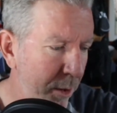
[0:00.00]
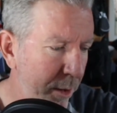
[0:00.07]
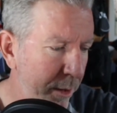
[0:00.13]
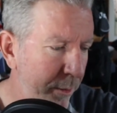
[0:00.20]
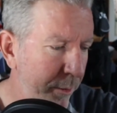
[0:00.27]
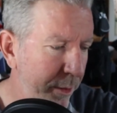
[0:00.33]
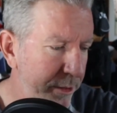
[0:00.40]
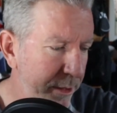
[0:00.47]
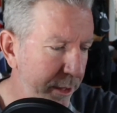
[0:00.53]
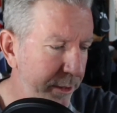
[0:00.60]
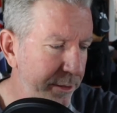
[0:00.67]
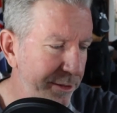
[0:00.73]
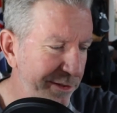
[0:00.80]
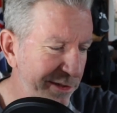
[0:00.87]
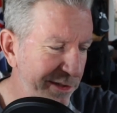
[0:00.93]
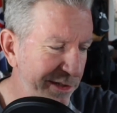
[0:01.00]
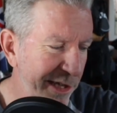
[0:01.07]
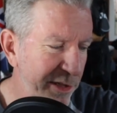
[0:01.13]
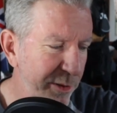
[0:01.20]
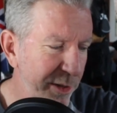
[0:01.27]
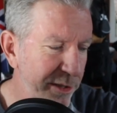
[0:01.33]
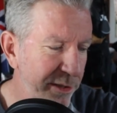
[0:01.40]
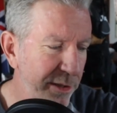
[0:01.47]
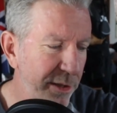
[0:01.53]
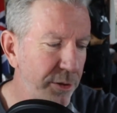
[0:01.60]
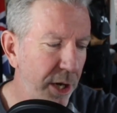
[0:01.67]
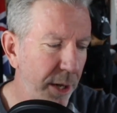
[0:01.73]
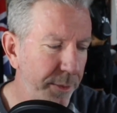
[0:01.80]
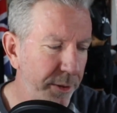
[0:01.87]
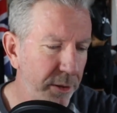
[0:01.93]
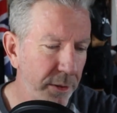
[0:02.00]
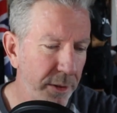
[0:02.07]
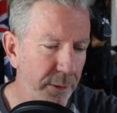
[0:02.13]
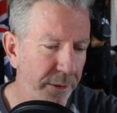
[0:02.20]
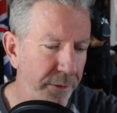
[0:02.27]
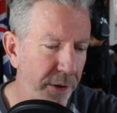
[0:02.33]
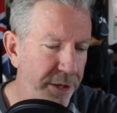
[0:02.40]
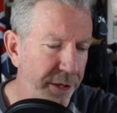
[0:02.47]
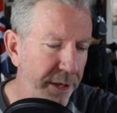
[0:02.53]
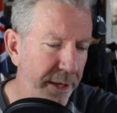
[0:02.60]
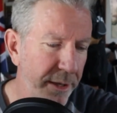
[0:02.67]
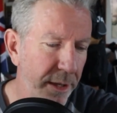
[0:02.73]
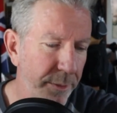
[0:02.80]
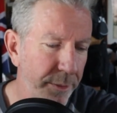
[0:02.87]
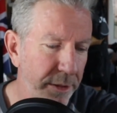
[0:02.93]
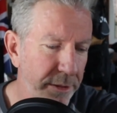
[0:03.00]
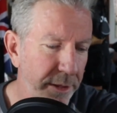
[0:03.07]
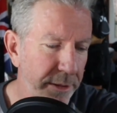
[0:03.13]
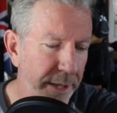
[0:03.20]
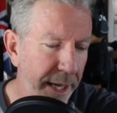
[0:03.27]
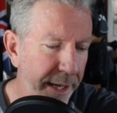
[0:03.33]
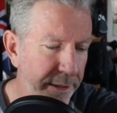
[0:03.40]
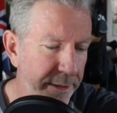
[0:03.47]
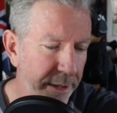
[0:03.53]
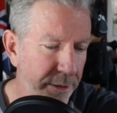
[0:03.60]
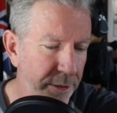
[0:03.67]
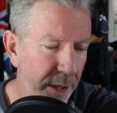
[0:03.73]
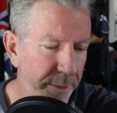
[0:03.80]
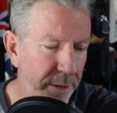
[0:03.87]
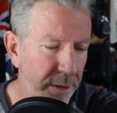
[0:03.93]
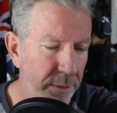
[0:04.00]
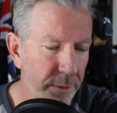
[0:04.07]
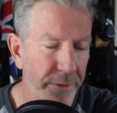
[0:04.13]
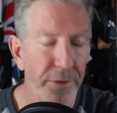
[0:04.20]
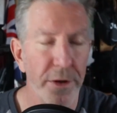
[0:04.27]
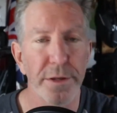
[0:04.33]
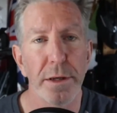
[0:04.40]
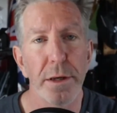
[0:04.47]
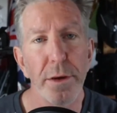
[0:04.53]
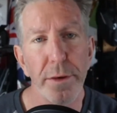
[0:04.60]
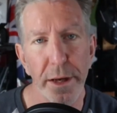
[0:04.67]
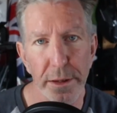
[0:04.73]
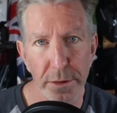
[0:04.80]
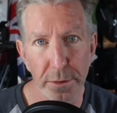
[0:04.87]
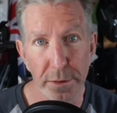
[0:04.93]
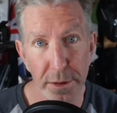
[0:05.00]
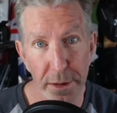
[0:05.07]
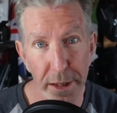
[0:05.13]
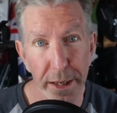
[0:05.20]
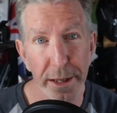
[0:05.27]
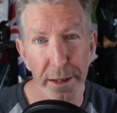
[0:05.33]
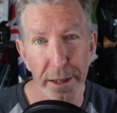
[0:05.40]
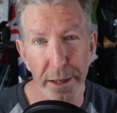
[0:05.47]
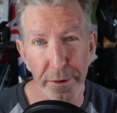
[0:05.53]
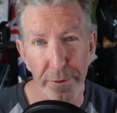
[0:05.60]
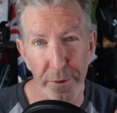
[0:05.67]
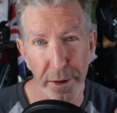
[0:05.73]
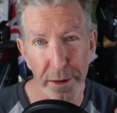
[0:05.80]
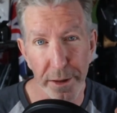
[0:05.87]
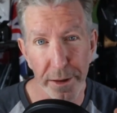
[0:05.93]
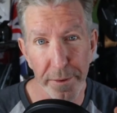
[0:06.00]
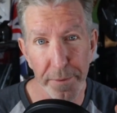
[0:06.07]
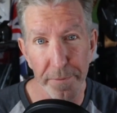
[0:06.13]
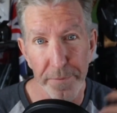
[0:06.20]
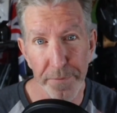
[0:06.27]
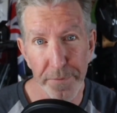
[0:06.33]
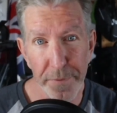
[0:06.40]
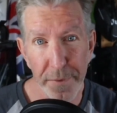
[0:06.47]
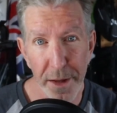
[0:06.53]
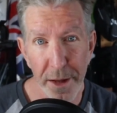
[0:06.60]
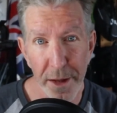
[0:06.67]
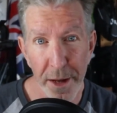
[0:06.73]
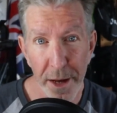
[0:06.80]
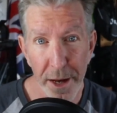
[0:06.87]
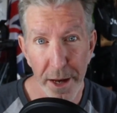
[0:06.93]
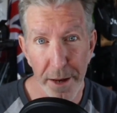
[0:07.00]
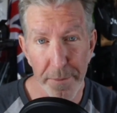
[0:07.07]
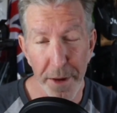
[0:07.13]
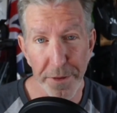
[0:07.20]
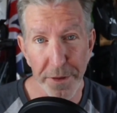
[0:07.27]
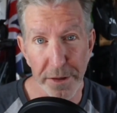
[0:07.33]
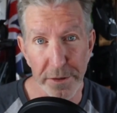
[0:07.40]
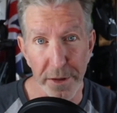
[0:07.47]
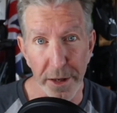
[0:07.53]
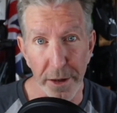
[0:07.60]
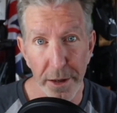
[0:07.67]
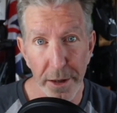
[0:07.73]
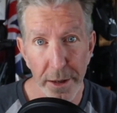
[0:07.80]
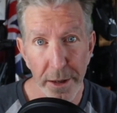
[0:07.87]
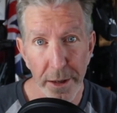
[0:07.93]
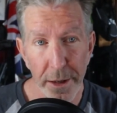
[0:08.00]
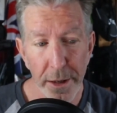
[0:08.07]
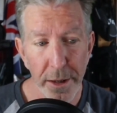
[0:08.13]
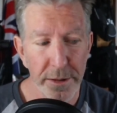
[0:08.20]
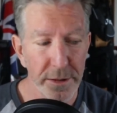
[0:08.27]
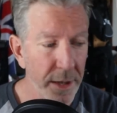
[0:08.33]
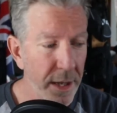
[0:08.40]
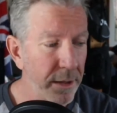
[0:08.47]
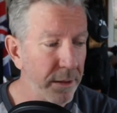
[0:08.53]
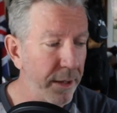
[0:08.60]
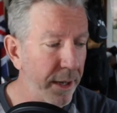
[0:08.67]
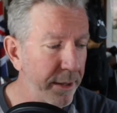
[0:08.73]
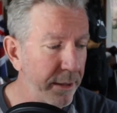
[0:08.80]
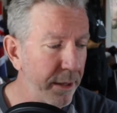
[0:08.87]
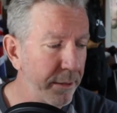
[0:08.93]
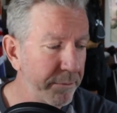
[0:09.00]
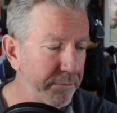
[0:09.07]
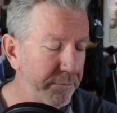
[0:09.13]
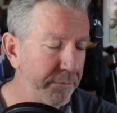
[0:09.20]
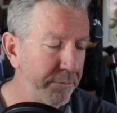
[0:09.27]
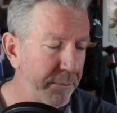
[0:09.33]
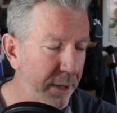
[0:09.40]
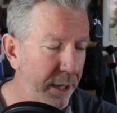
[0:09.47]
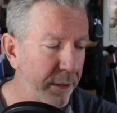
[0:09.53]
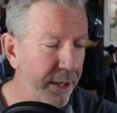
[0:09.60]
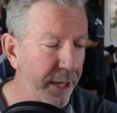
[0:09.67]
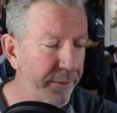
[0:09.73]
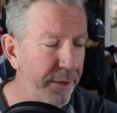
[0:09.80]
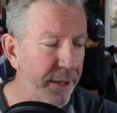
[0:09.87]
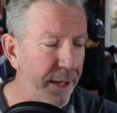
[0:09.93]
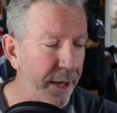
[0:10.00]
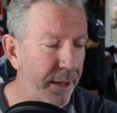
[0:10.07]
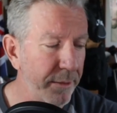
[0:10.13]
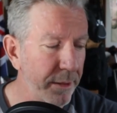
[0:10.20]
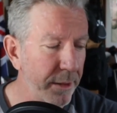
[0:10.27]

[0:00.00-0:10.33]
One says citrus, tropical, and refreshing, and the other one says hazy, tropical, and refreshing. Okay, so slightly different methods there. So yeah, I'll give it that.